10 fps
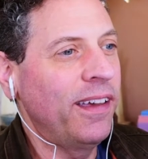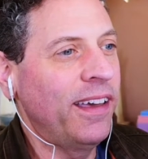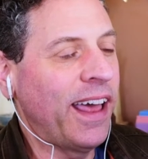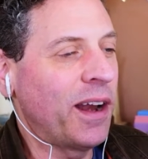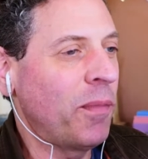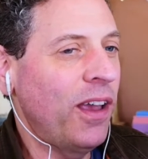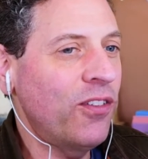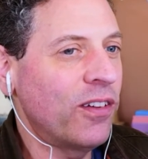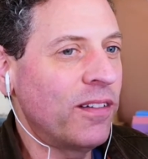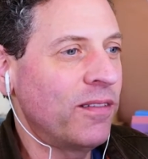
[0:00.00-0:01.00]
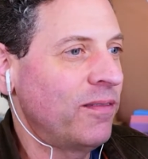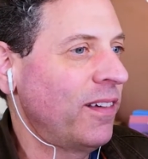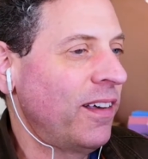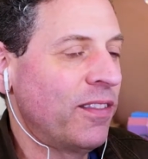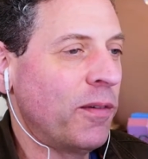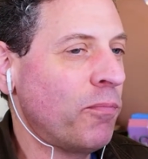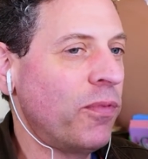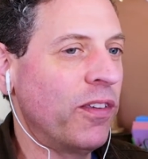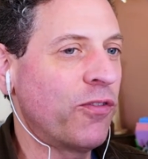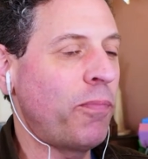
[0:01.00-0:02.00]
in animation, the
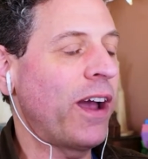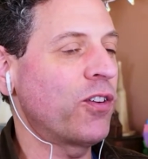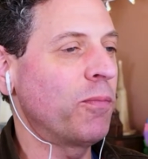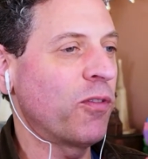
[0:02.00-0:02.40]
spectrum